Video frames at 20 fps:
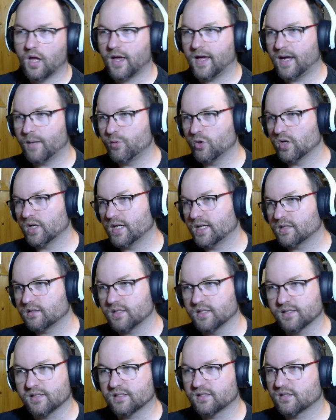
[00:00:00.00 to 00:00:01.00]
Amulet,
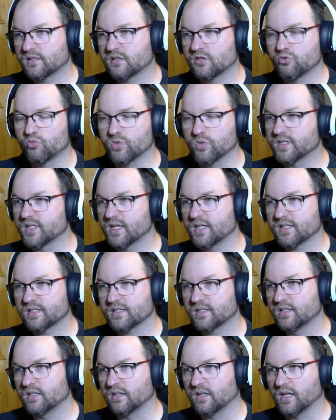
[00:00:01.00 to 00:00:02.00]
it's
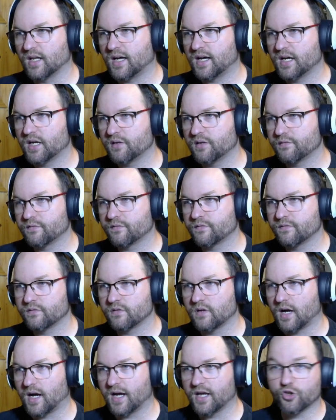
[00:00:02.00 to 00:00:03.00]
resist,
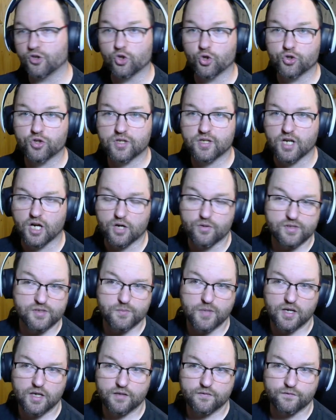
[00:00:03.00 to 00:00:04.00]
life, I anoint
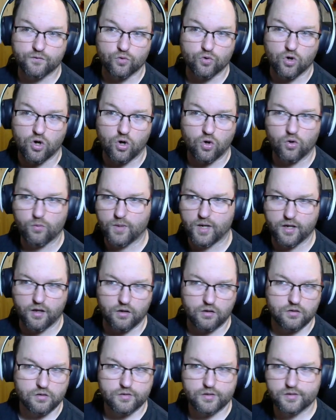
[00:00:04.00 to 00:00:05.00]
charisma for all my
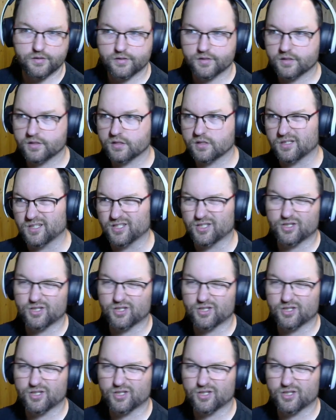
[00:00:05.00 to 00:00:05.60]
auras.